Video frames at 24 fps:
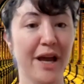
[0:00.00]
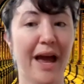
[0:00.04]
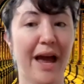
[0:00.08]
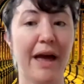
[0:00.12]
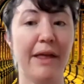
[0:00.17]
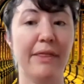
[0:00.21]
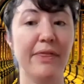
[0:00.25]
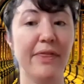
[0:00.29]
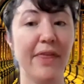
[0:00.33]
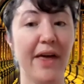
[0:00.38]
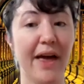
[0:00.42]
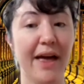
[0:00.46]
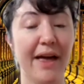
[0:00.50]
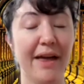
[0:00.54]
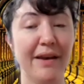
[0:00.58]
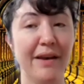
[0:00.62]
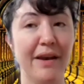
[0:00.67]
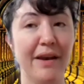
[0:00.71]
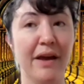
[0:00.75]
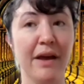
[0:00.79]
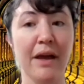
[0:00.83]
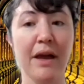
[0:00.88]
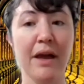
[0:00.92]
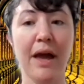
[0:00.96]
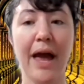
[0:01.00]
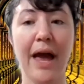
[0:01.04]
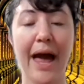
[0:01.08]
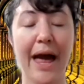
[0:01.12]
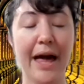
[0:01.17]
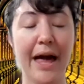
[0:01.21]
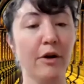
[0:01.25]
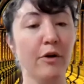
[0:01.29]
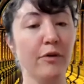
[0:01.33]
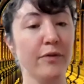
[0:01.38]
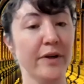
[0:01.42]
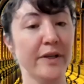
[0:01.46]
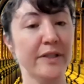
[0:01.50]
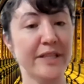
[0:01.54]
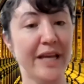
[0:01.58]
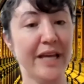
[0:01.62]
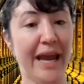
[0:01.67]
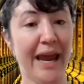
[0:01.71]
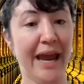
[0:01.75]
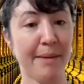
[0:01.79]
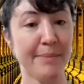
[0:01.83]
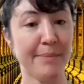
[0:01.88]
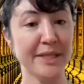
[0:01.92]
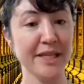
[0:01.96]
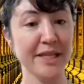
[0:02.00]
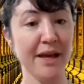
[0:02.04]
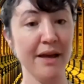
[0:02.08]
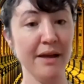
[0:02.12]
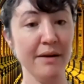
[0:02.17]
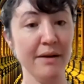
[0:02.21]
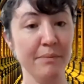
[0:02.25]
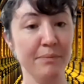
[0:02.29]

and then head over to Amazon